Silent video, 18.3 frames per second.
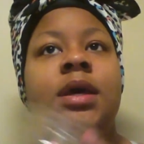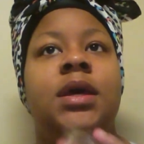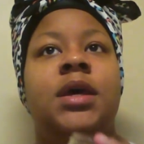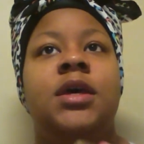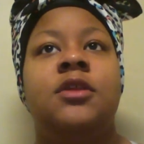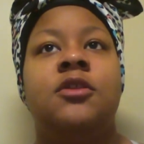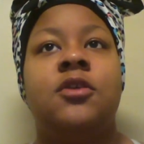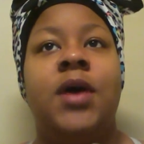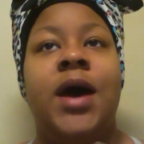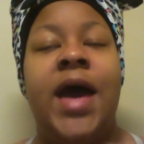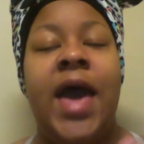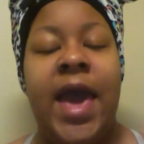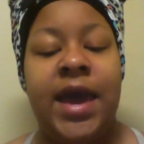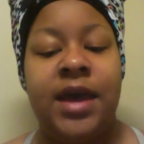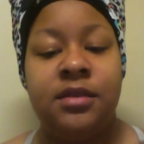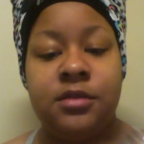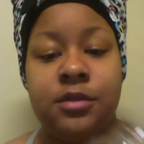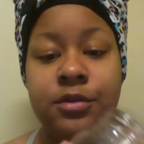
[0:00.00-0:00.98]
And so I
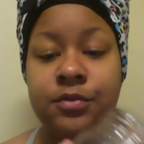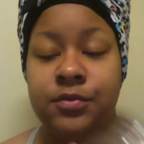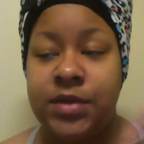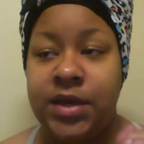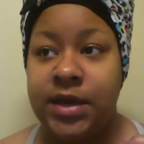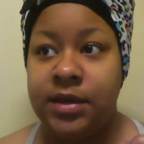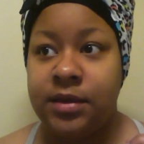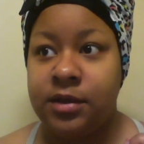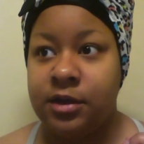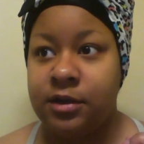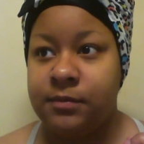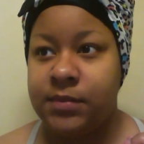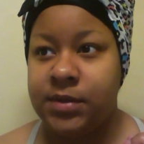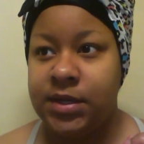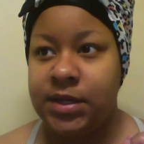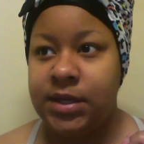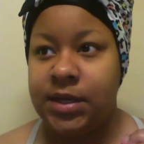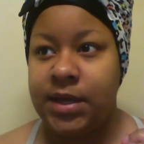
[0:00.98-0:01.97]
asked the Lunette
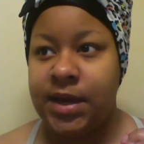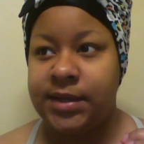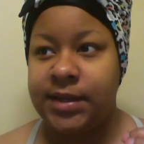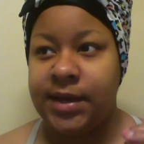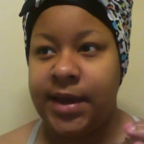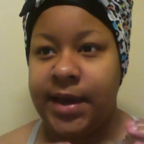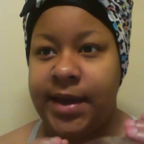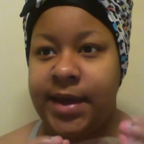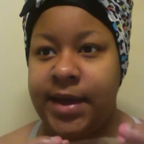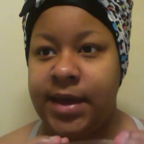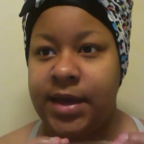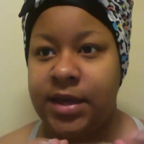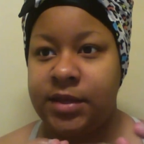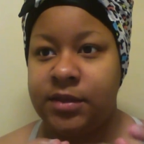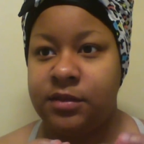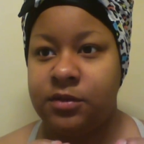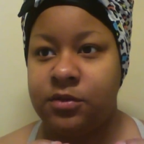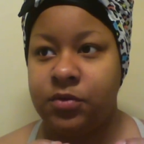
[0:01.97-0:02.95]
company, I think I
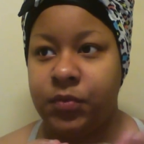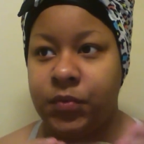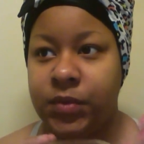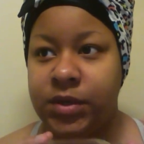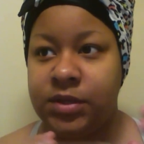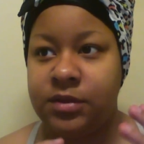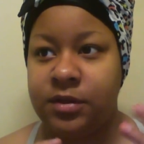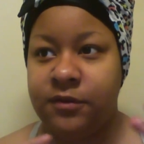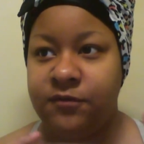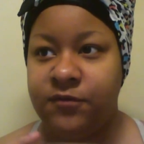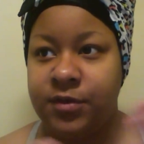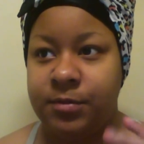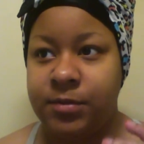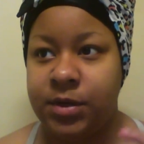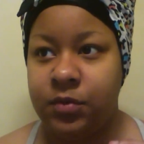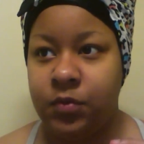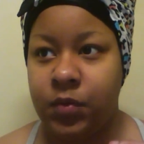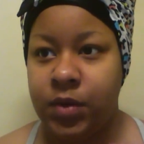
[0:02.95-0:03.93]
asked Teresa on
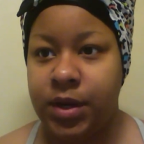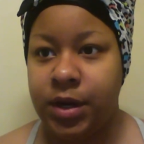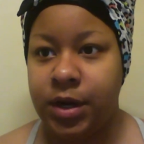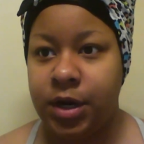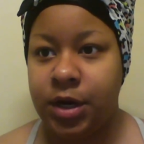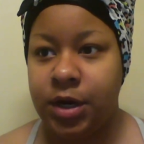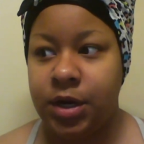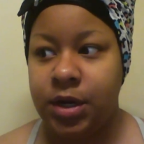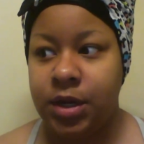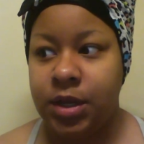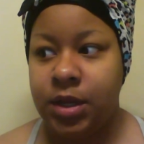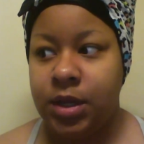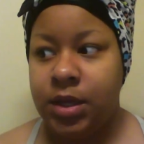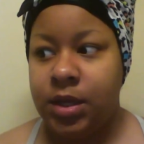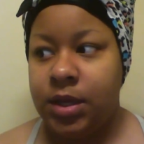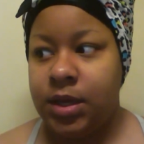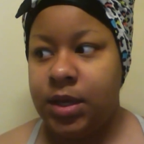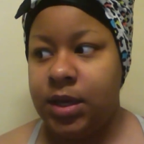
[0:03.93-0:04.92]
Feminine Wear,
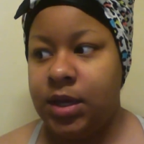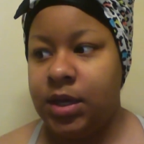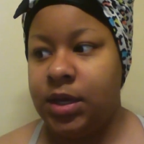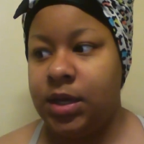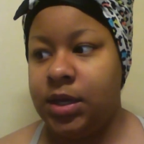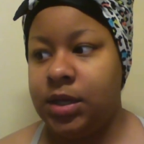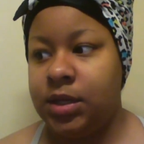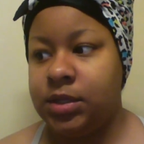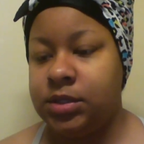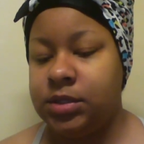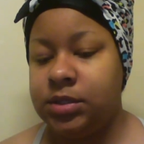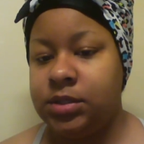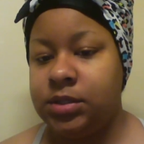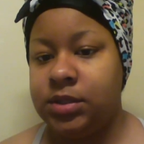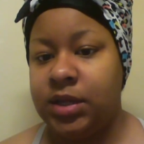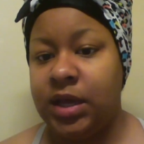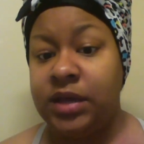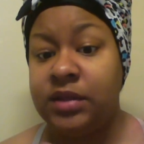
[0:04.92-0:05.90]
and
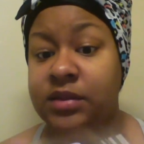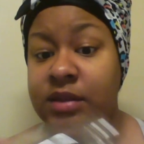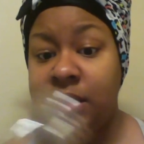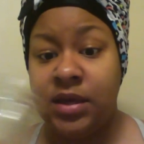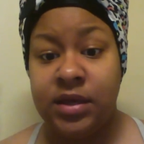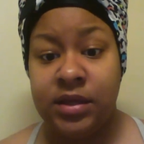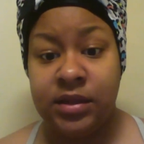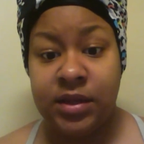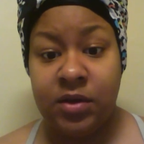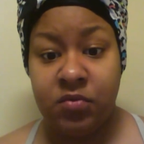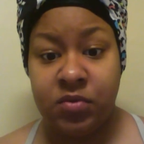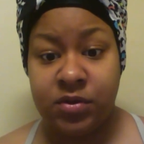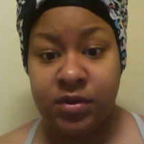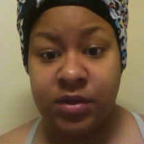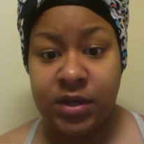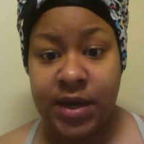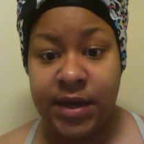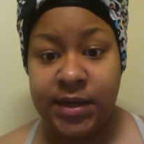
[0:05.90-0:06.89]
they said that was a
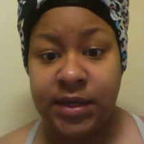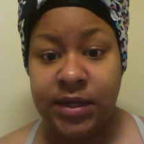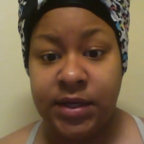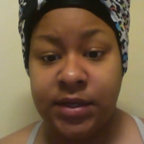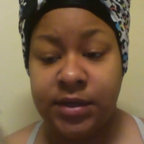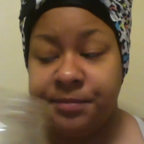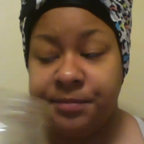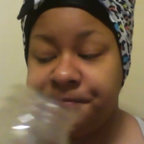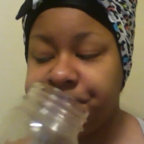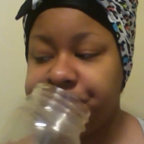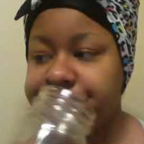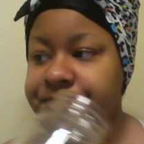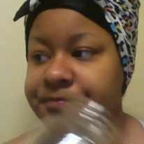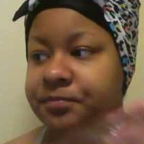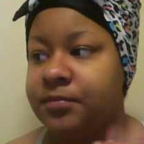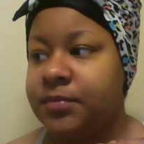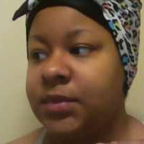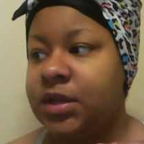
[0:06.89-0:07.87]
good idea.
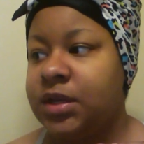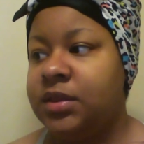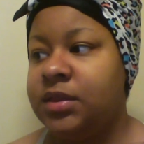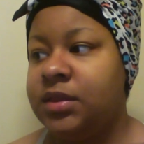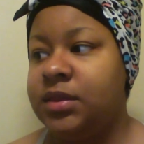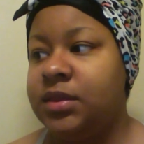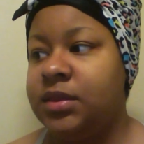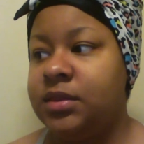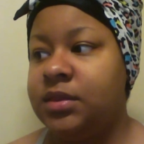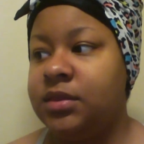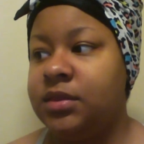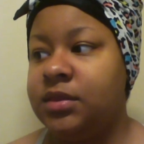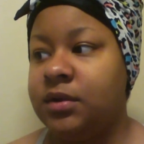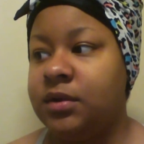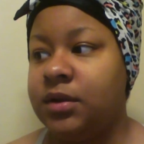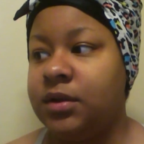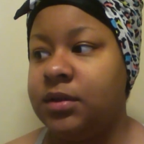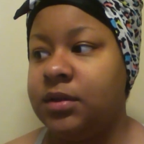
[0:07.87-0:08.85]

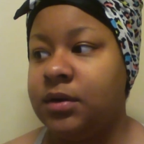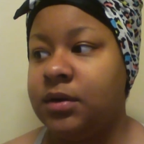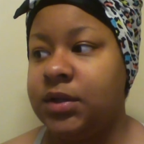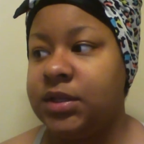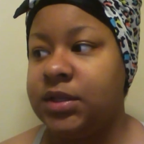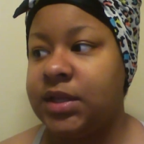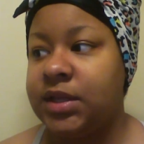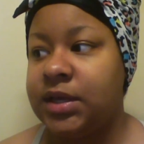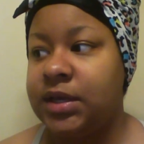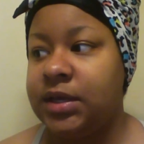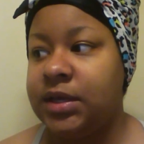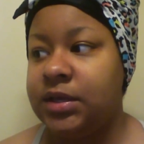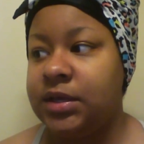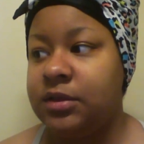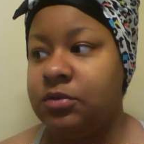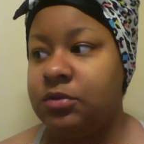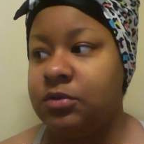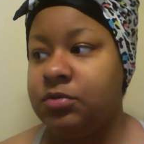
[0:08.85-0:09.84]
The only thing
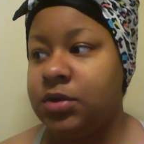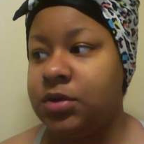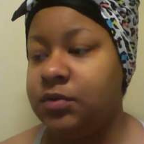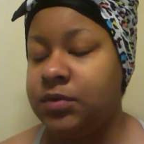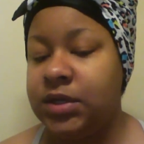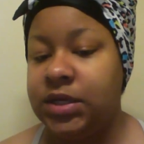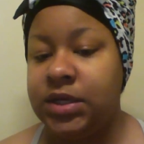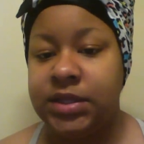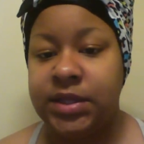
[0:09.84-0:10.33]
is, you don't need